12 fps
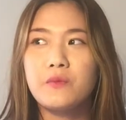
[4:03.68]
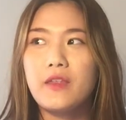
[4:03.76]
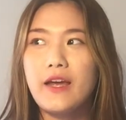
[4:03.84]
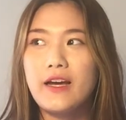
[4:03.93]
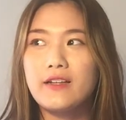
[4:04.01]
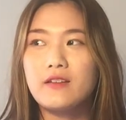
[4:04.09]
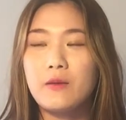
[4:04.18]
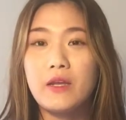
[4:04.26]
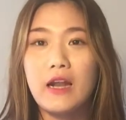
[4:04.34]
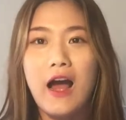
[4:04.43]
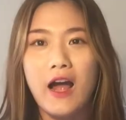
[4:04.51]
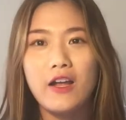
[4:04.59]
that,
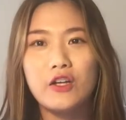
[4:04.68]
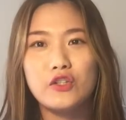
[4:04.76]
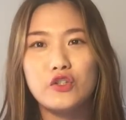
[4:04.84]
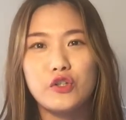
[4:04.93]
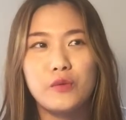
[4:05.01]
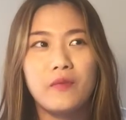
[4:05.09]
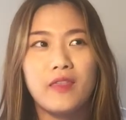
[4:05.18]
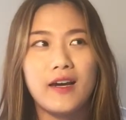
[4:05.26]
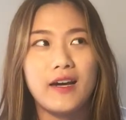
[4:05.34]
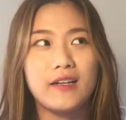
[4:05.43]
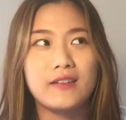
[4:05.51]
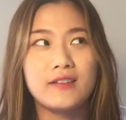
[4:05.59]
I assume
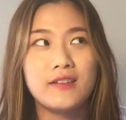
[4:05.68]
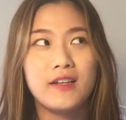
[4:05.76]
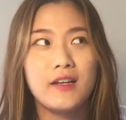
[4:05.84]
that